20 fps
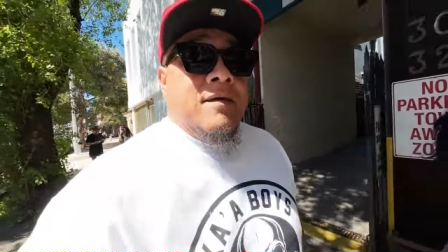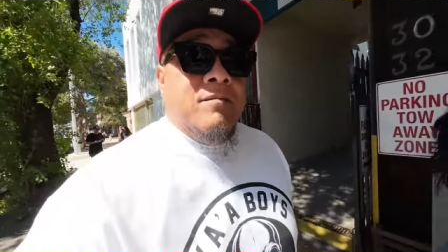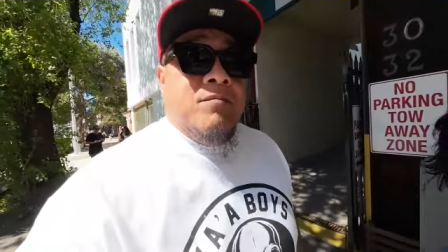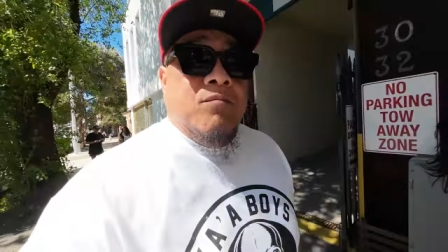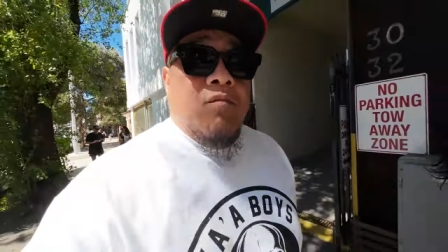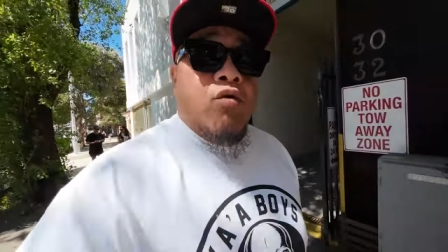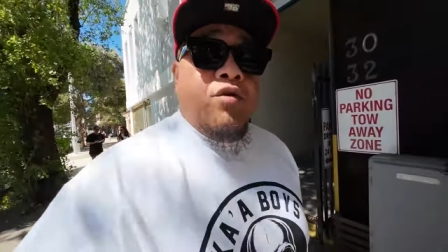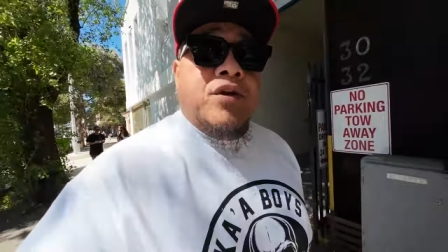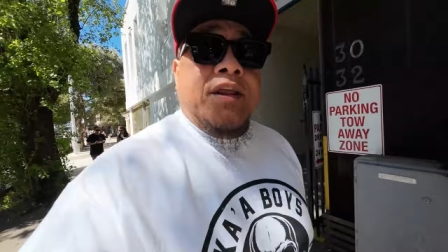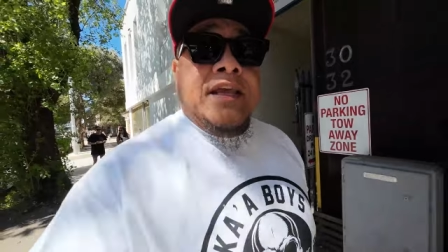
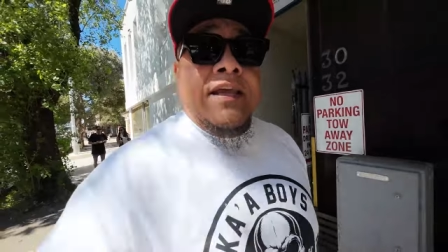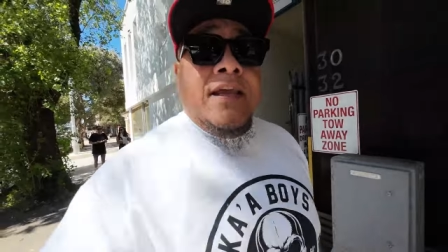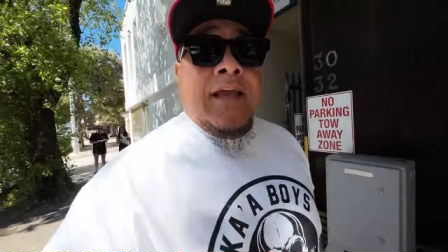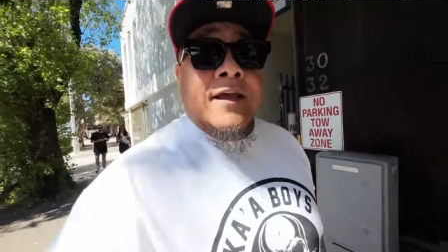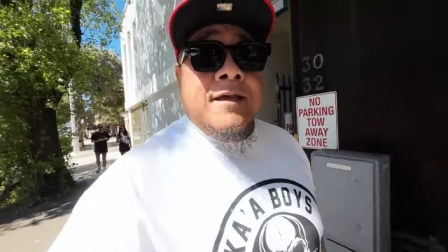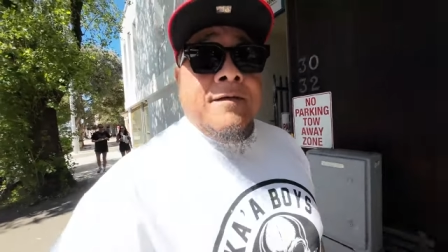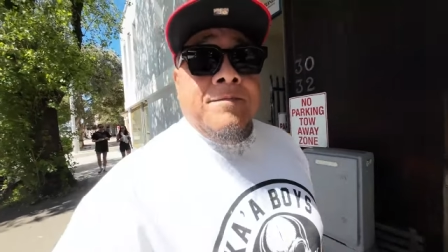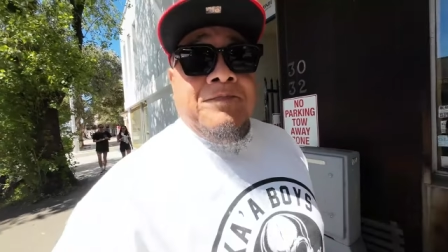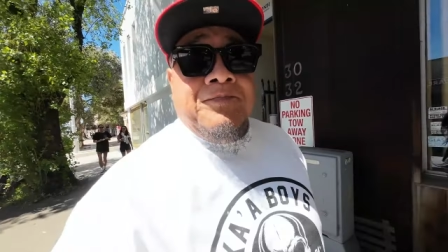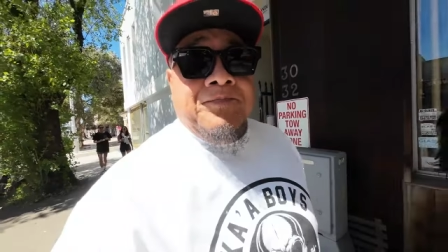morning
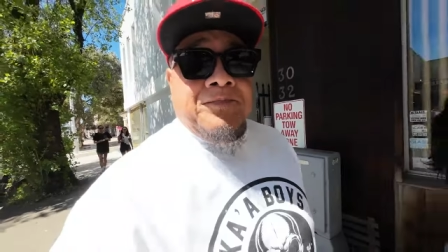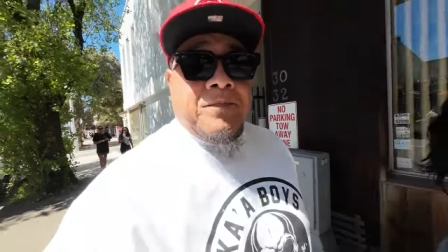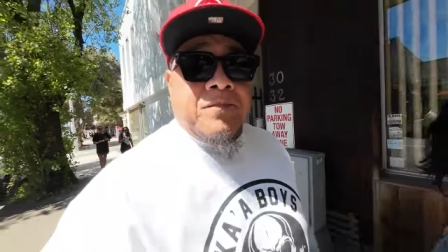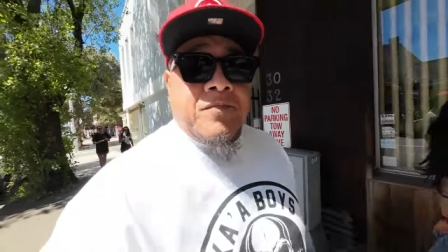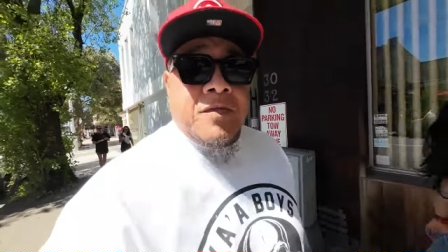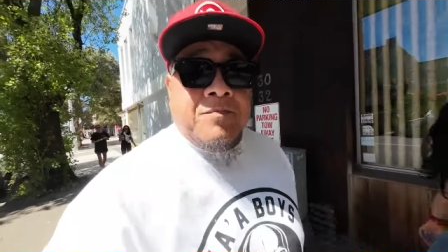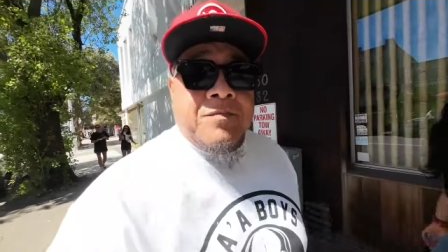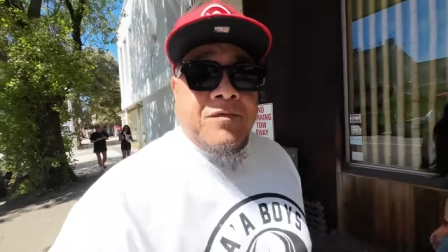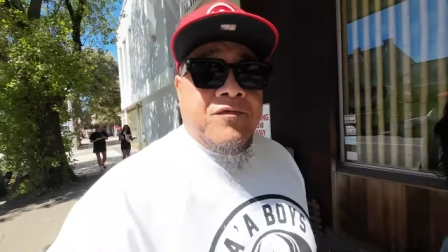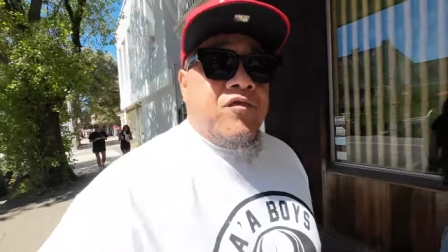
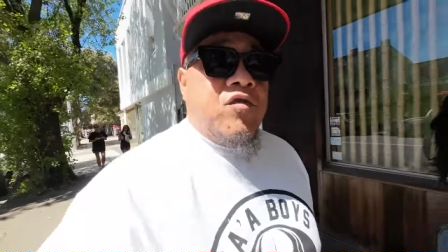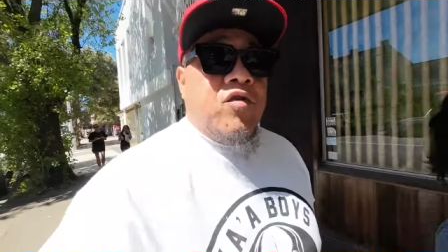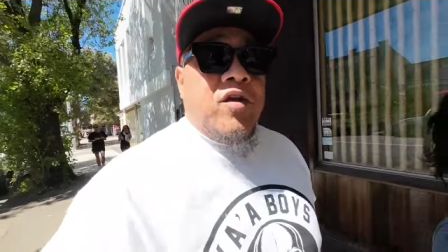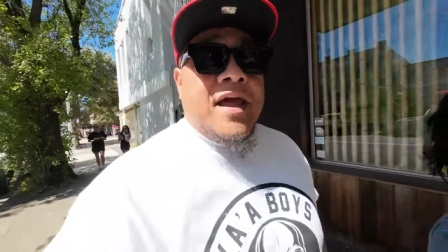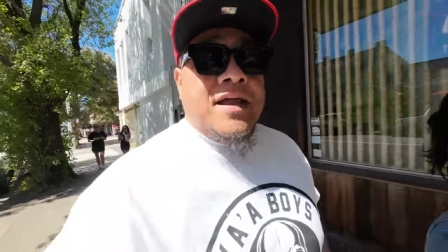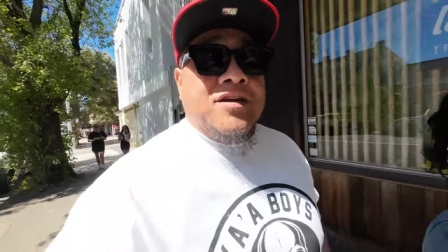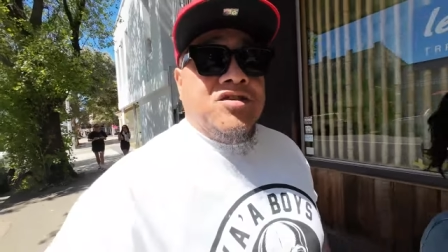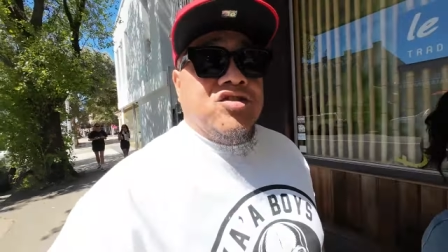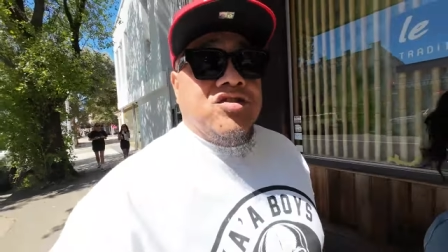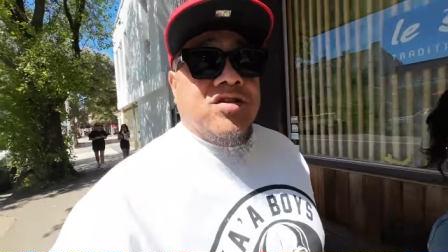before
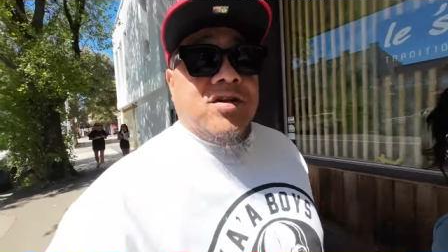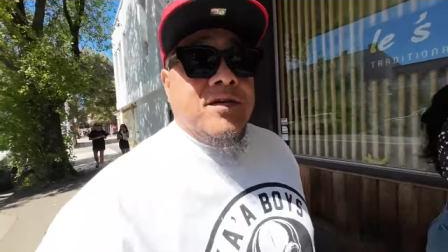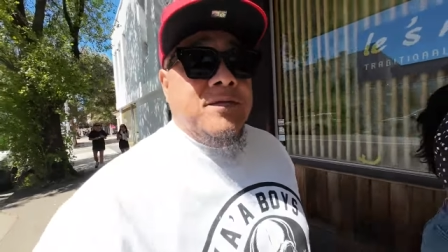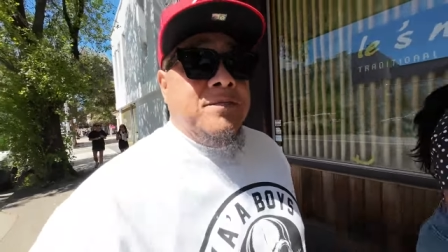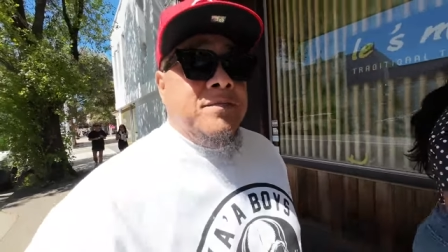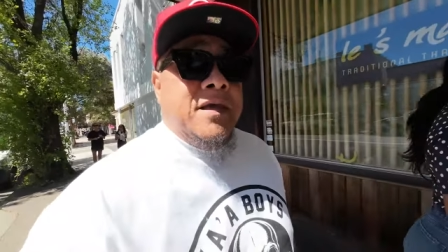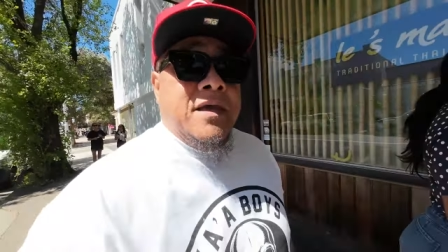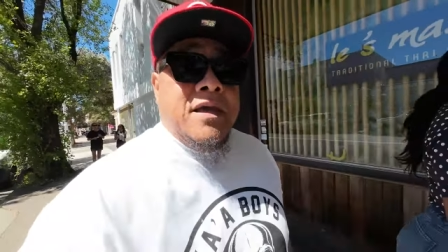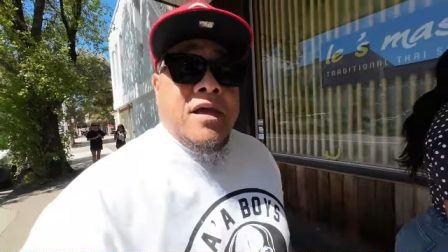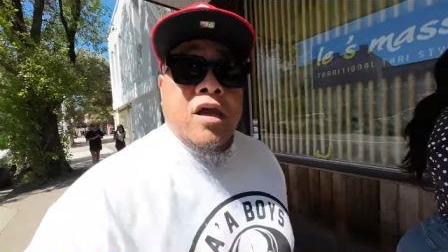
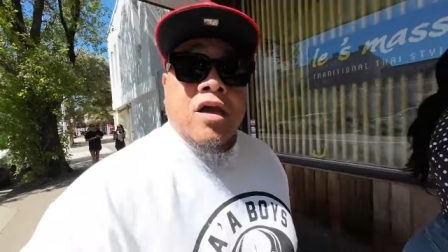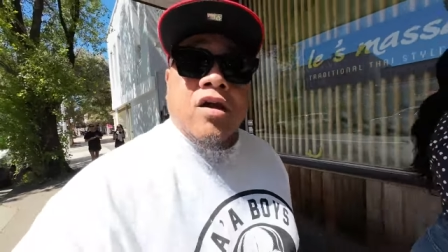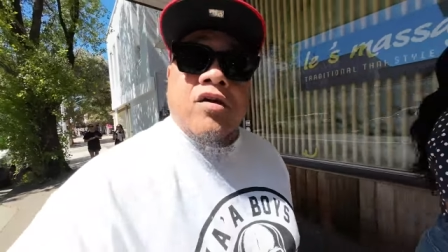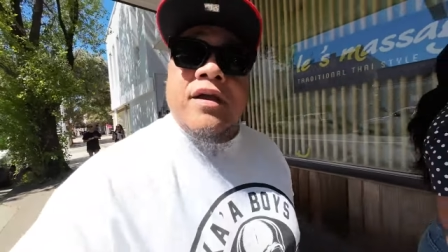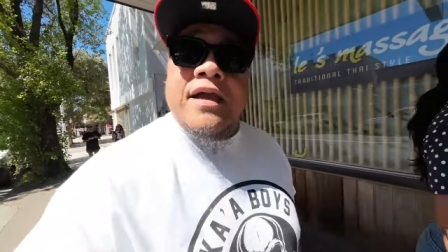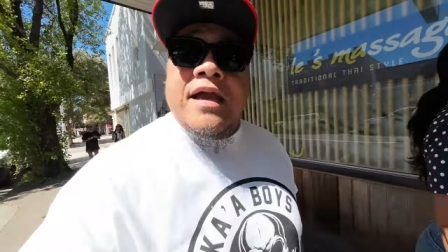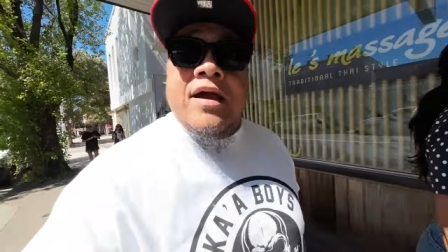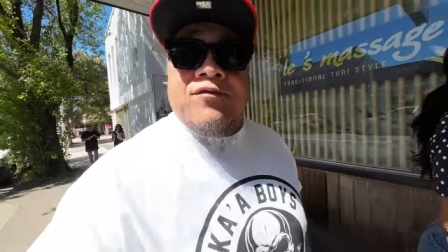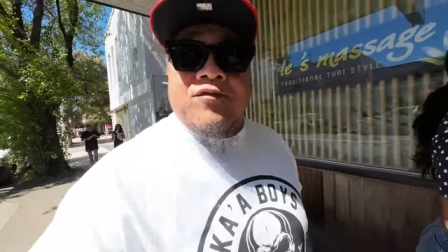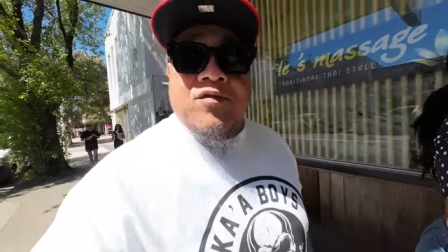lunchtime
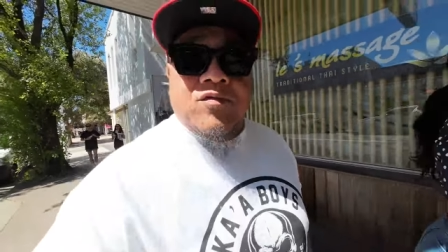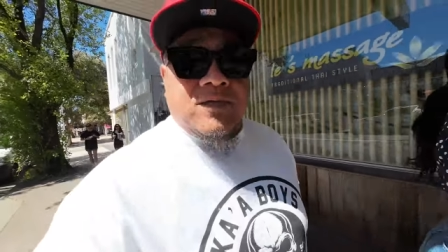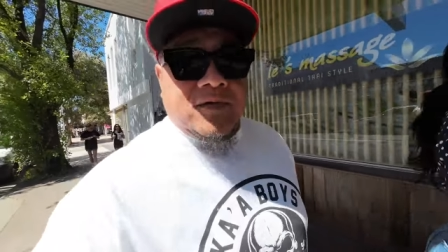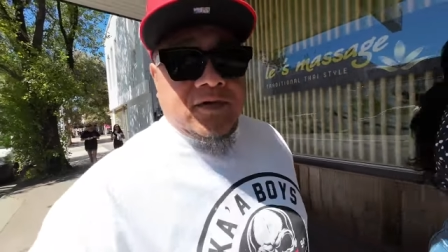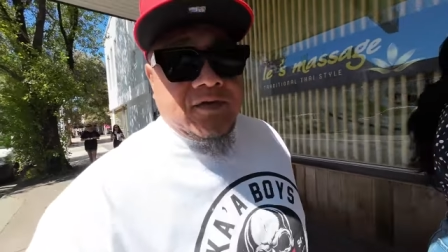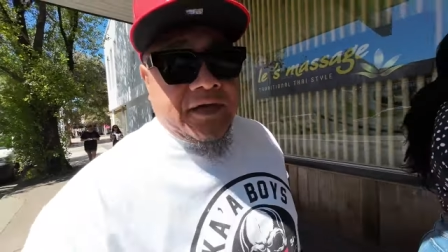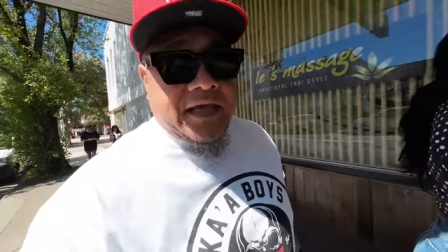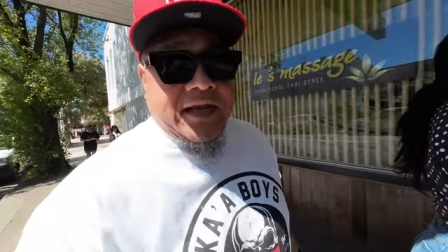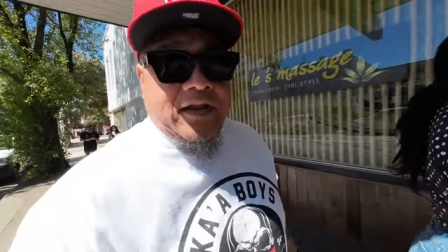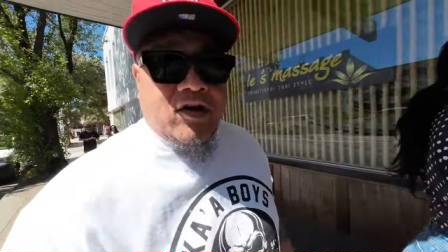going out for,
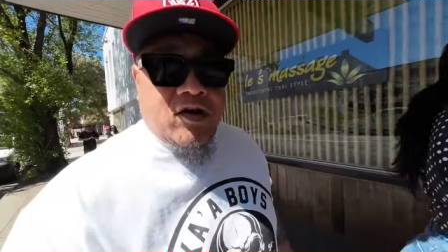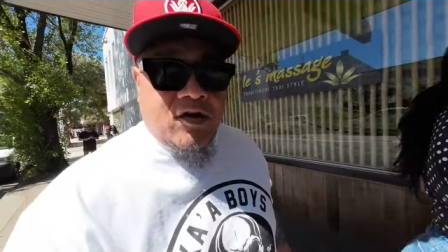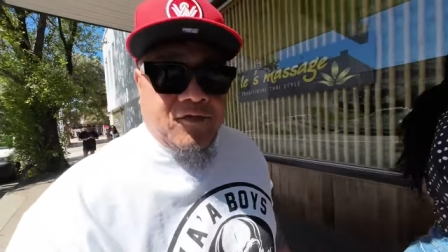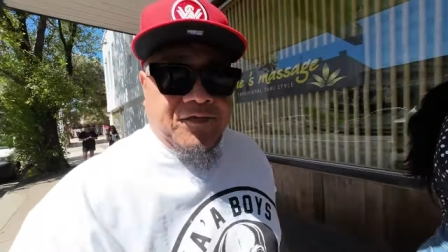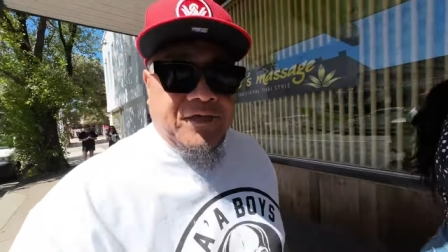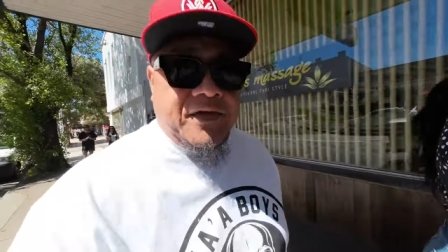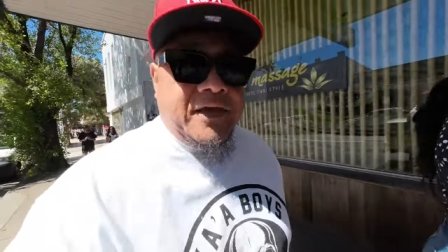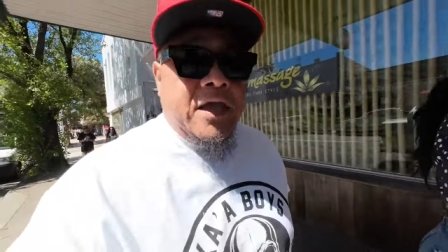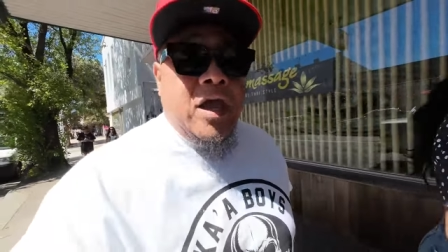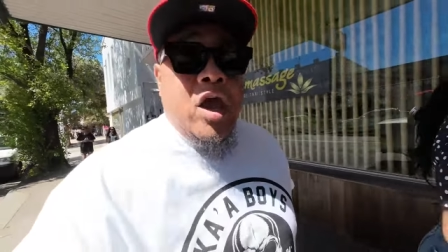to get a
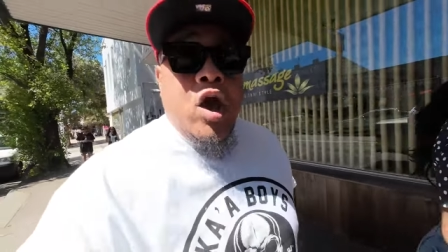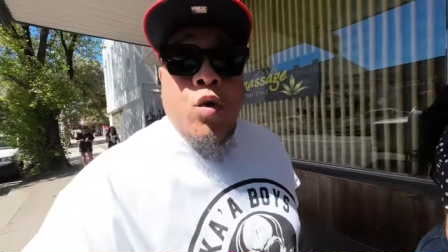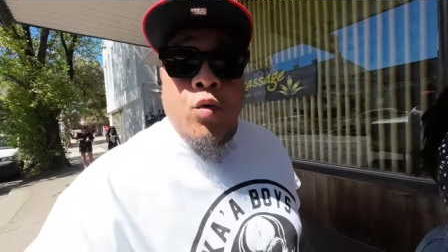coffee.